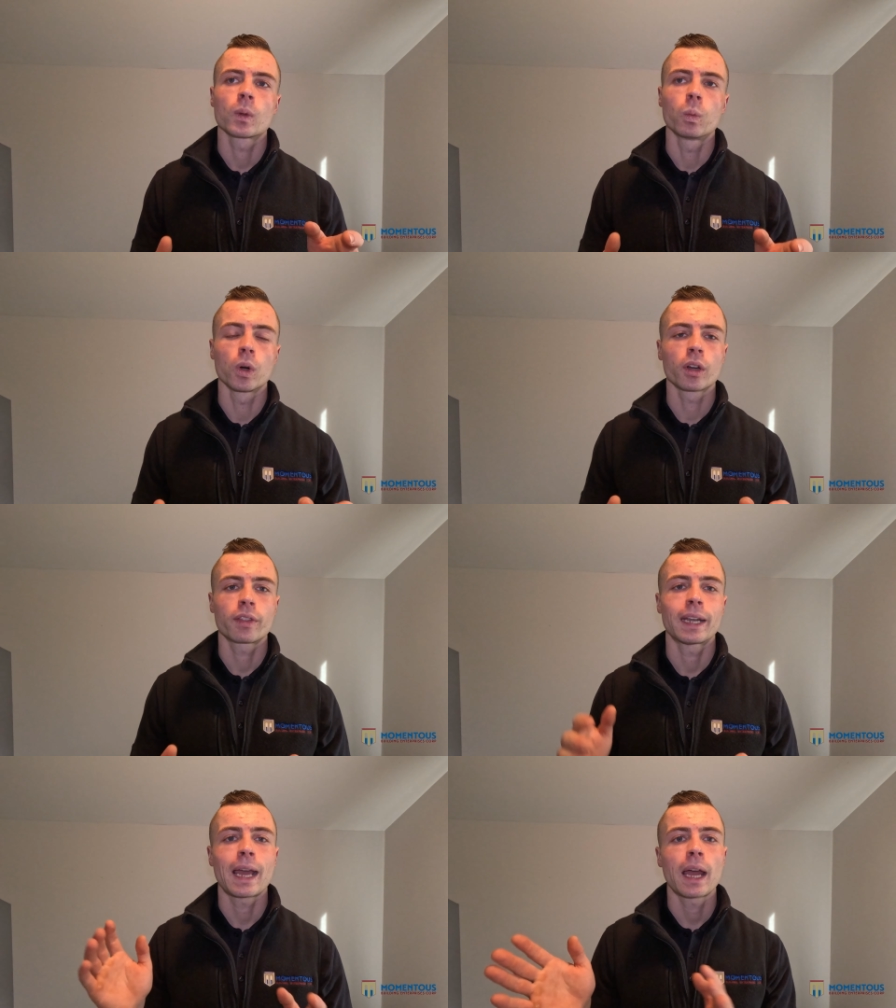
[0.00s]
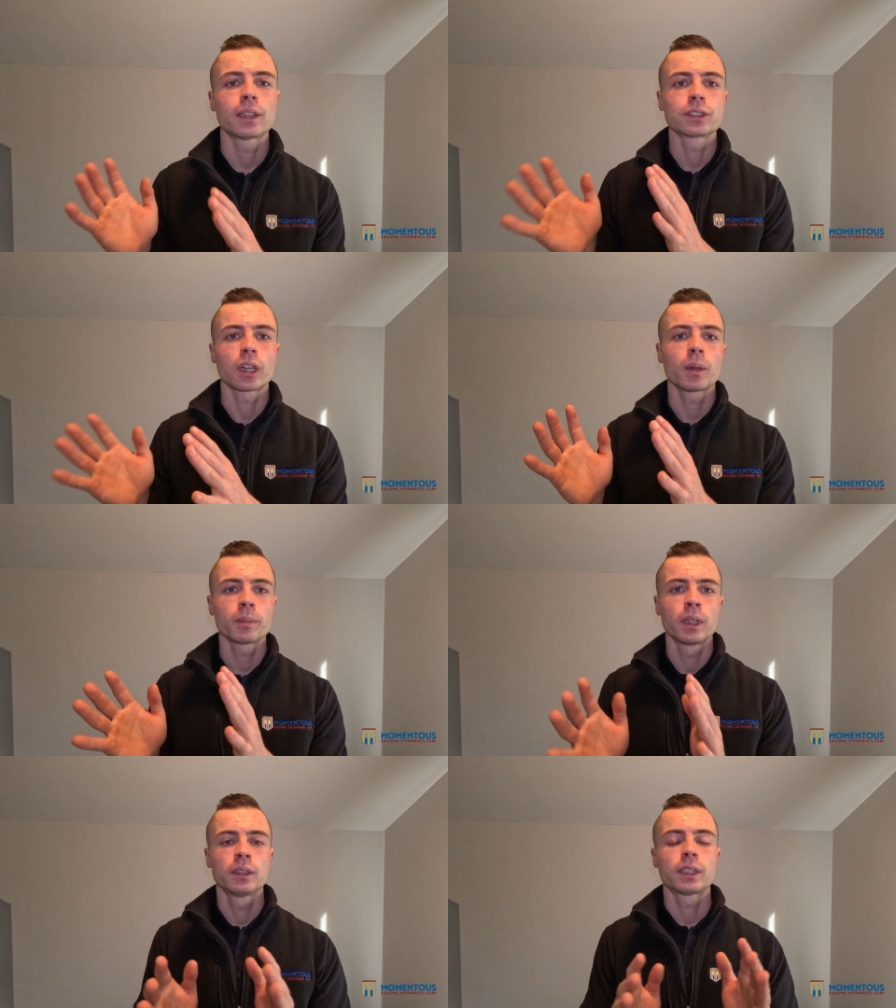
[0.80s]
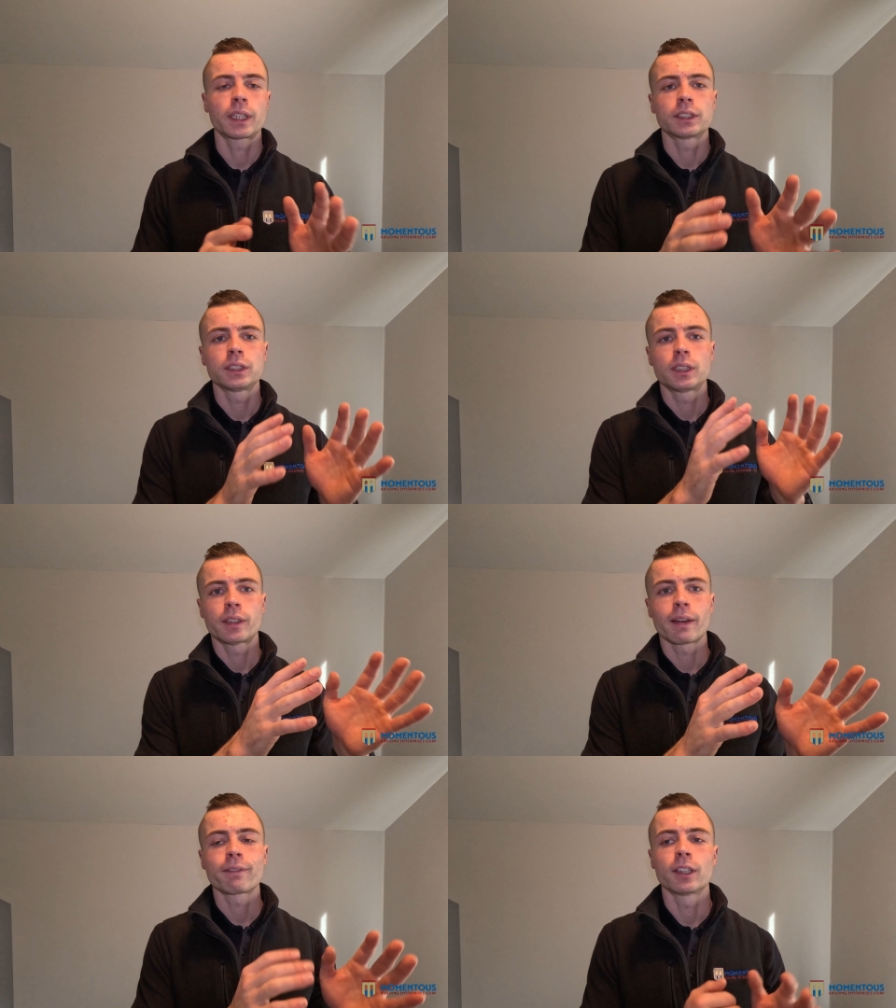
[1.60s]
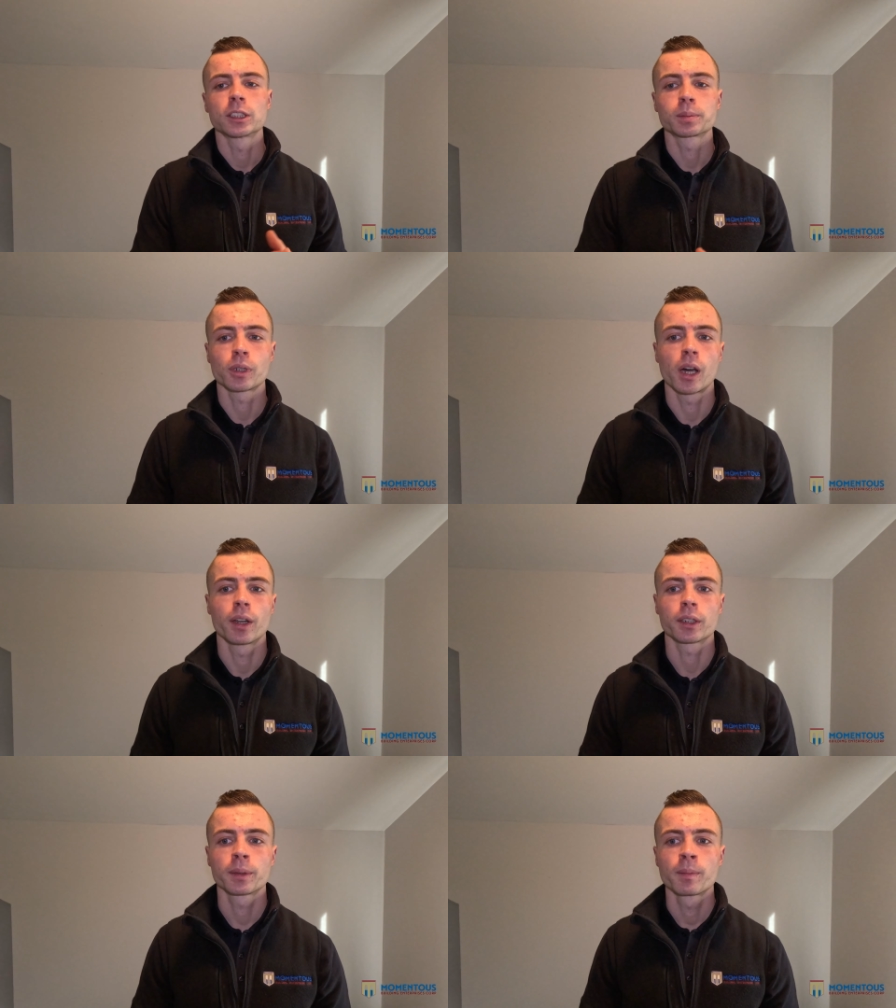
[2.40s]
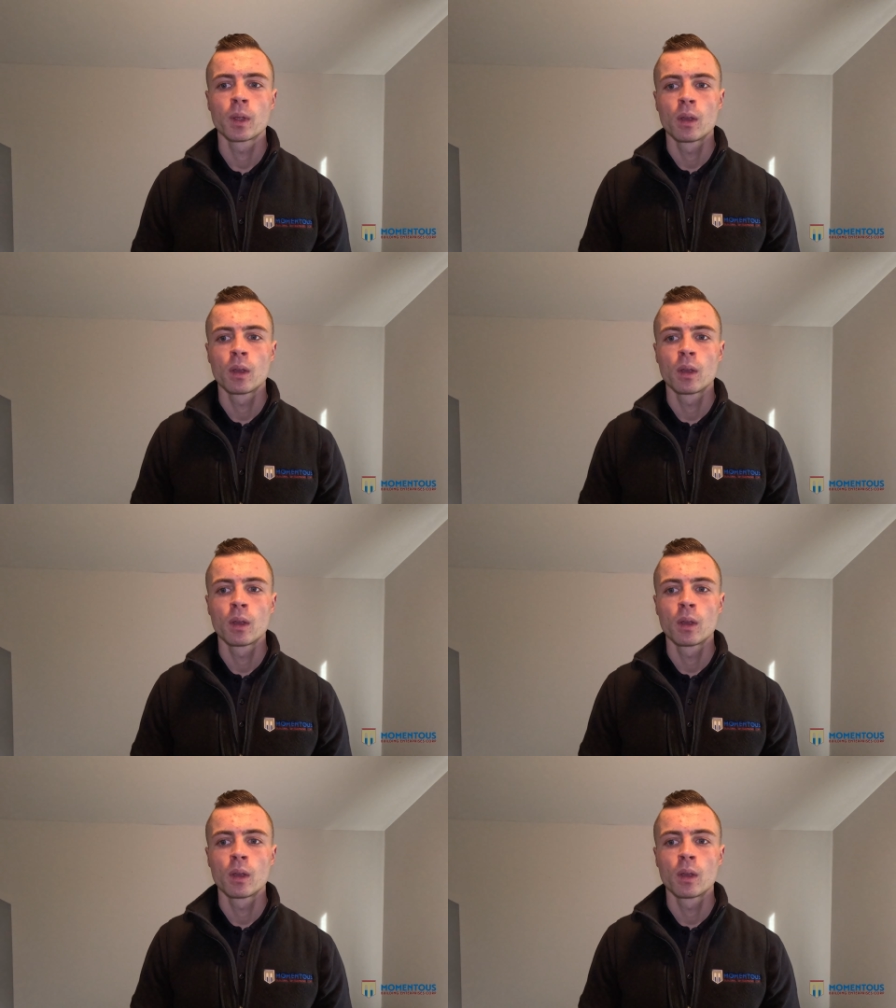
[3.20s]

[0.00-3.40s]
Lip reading: work that adds up to get you to that finished product.